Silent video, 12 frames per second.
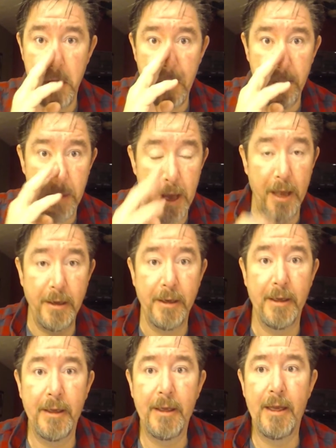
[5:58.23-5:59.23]

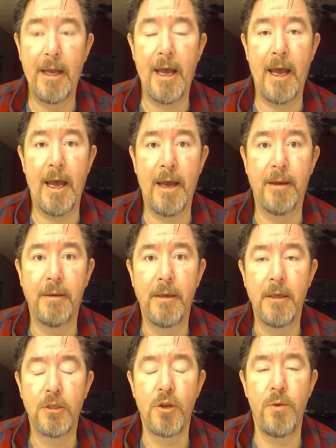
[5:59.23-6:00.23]
But
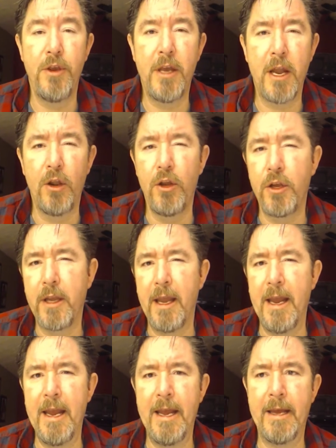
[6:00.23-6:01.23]
so you got to
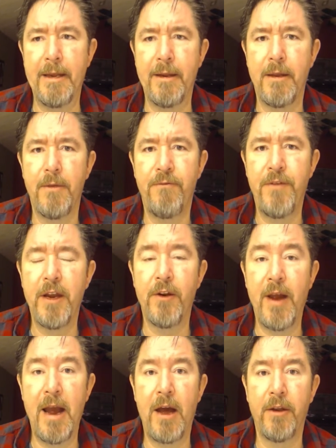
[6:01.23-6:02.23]
look and
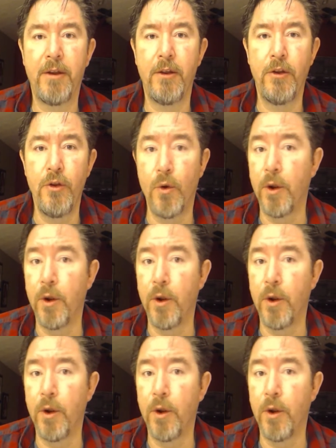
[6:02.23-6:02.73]
figure out your